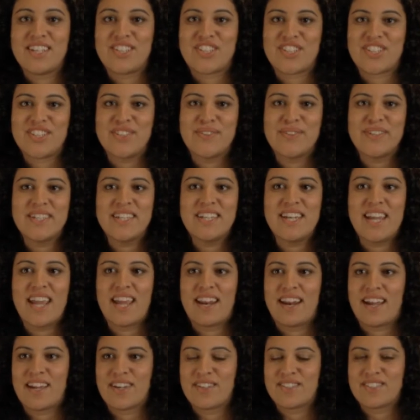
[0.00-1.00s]
genuine
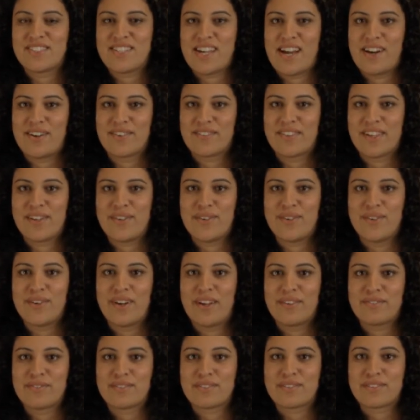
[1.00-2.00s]
and I could tell that her
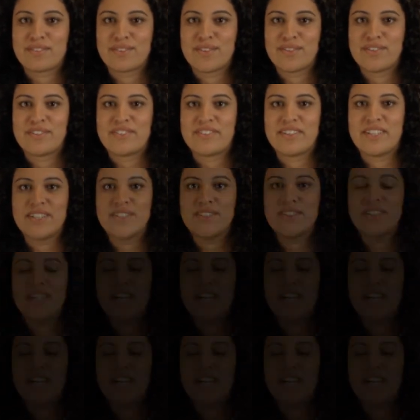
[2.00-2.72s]
love was so real.